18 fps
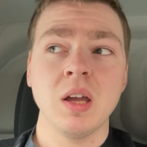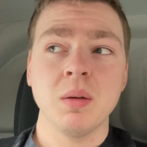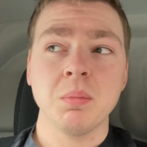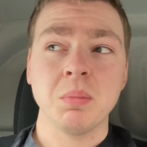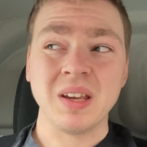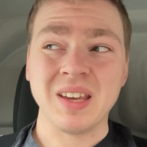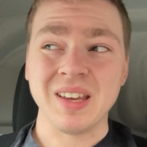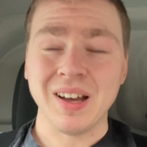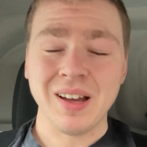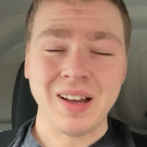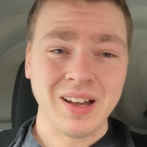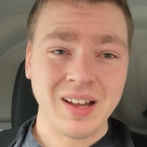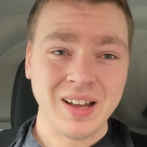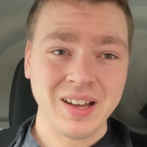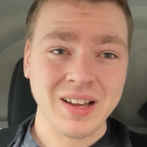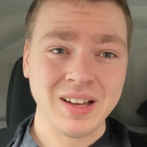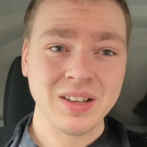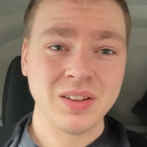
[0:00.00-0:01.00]

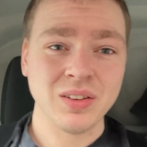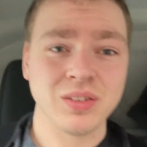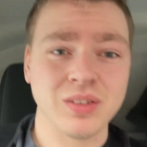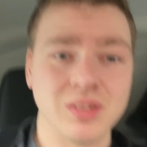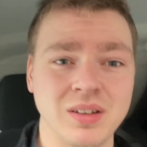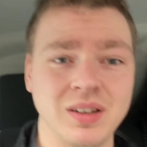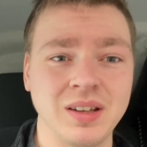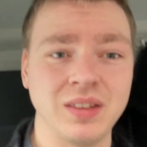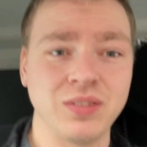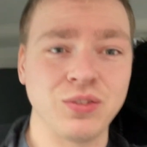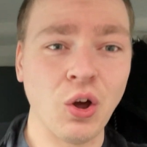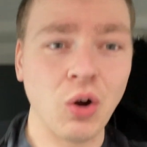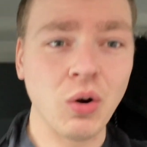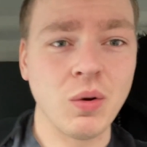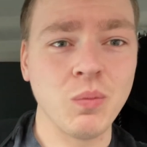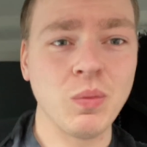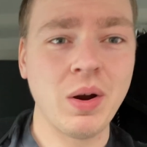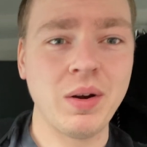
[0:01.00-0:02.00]
because though
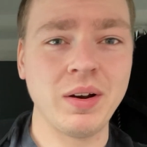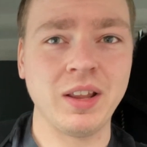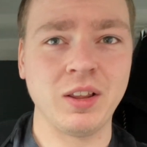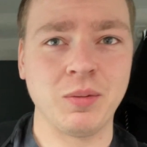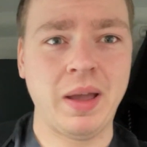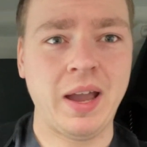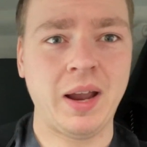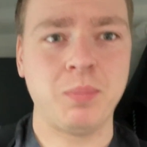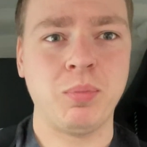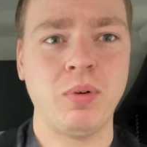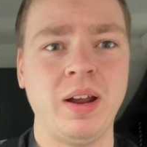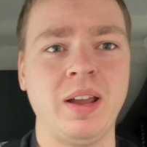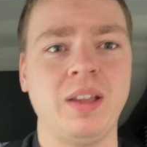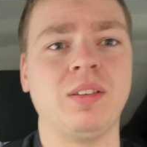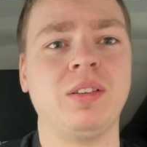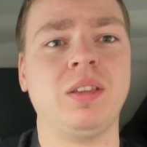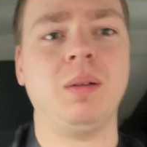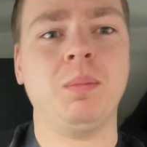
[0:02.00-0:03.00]
I'm wearing this back brace,